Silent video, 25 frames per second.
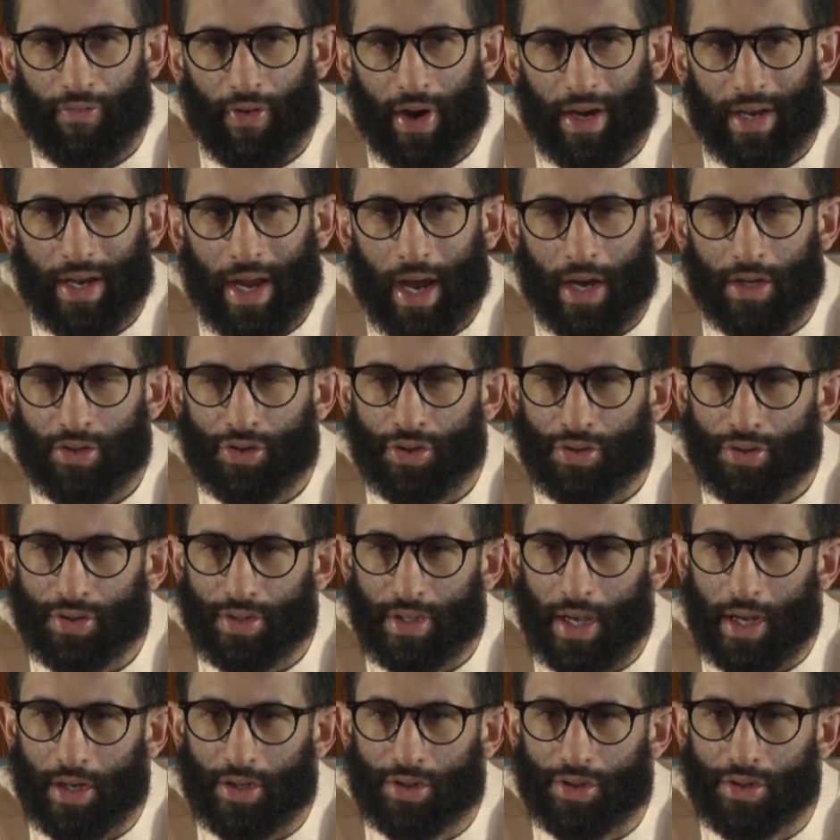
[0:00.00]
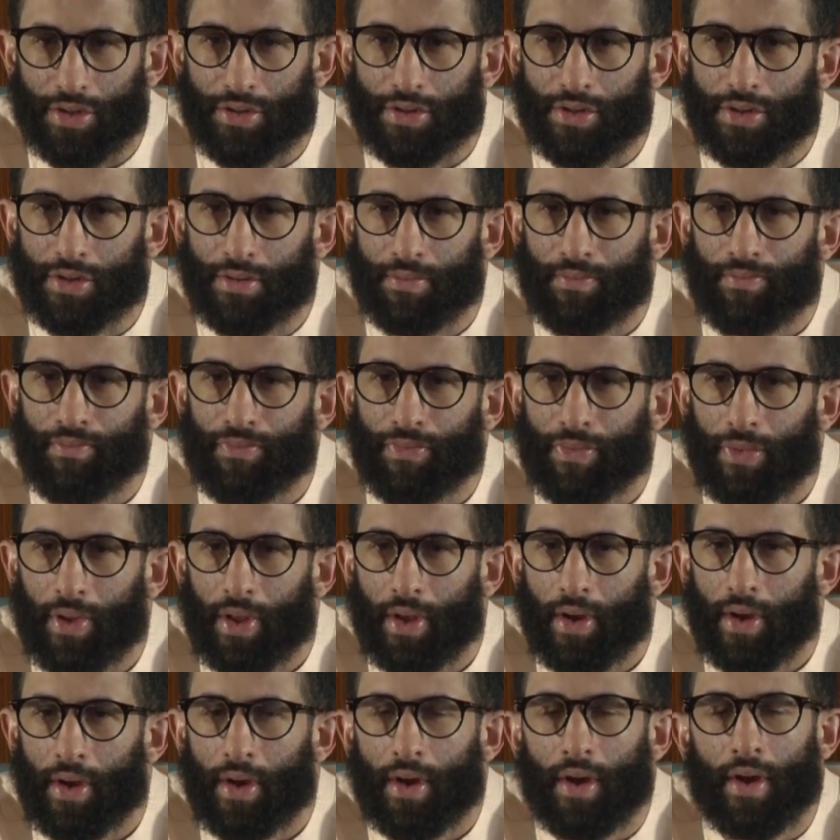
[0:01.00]
financial sanctions
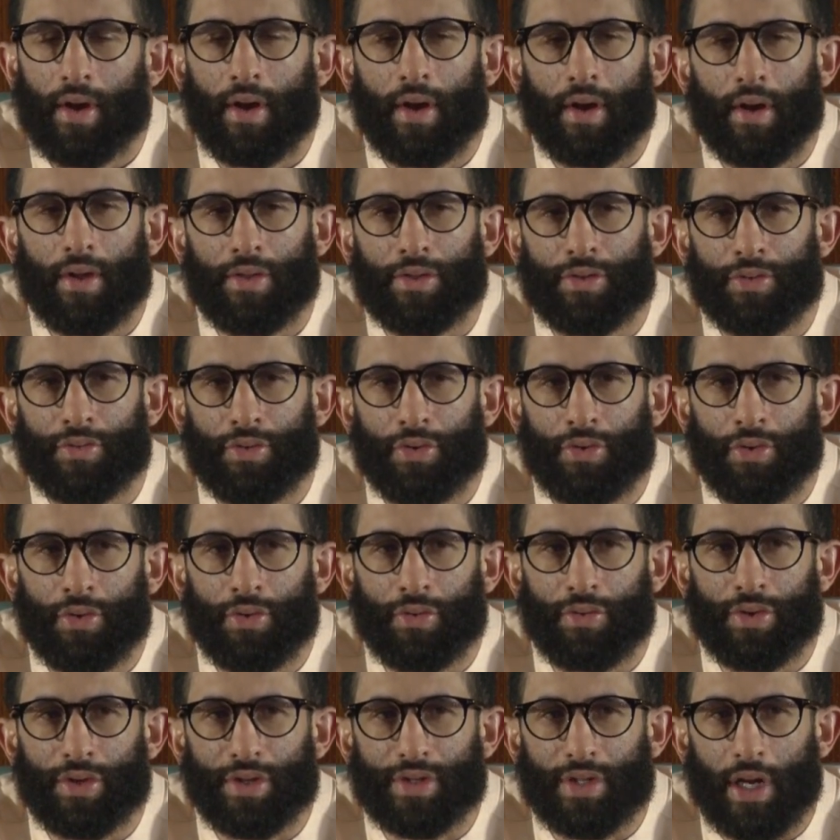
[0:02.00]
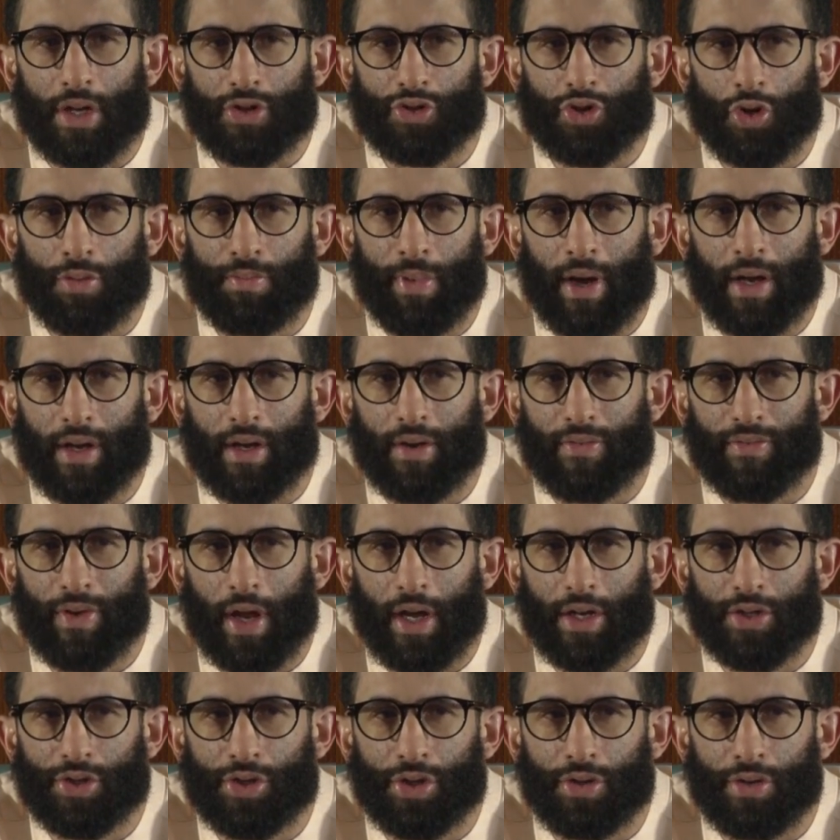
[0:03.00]
through the Central Bank of
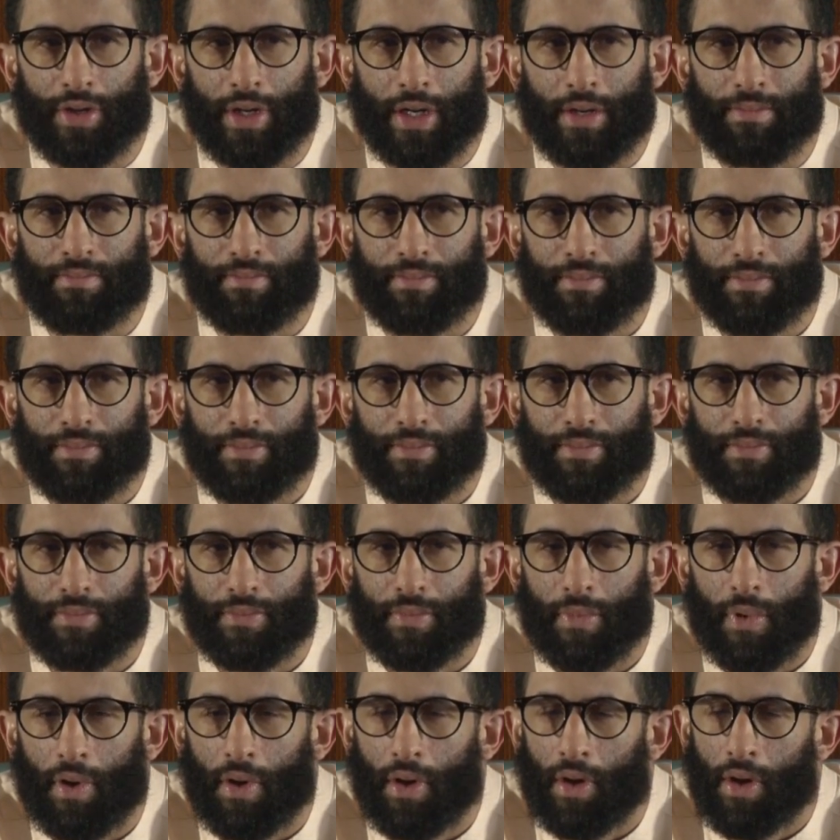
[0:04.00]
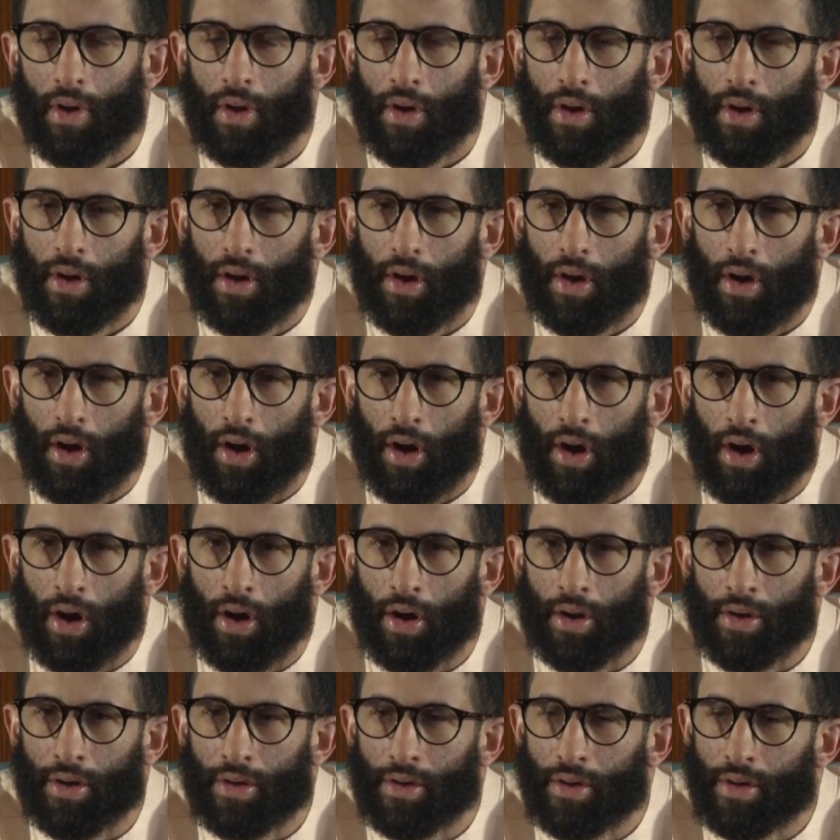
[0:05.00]
Nigeria
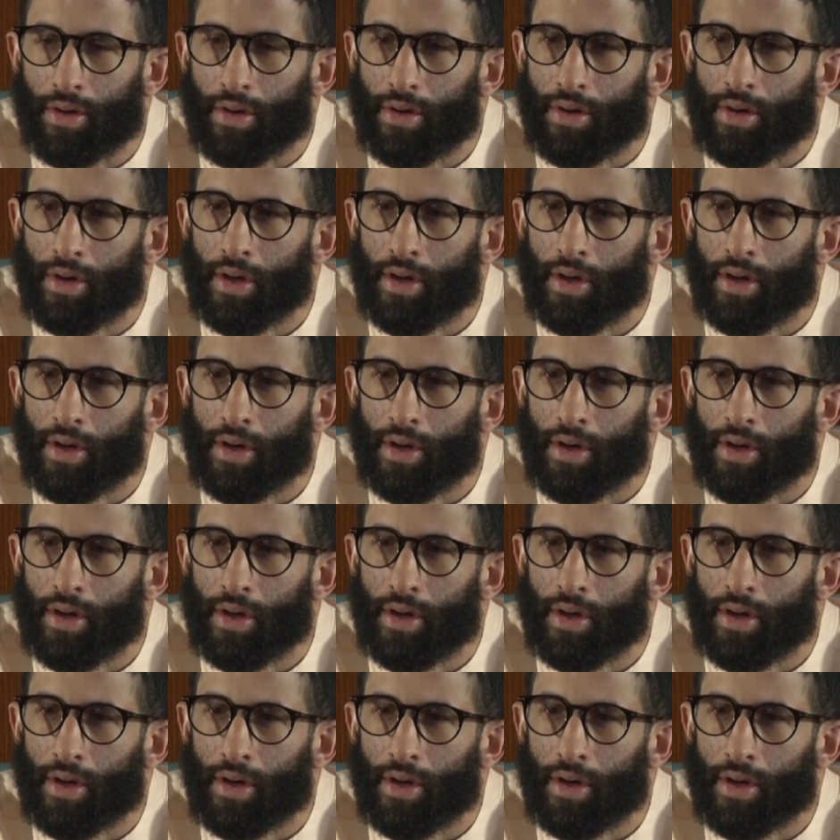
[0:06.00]
on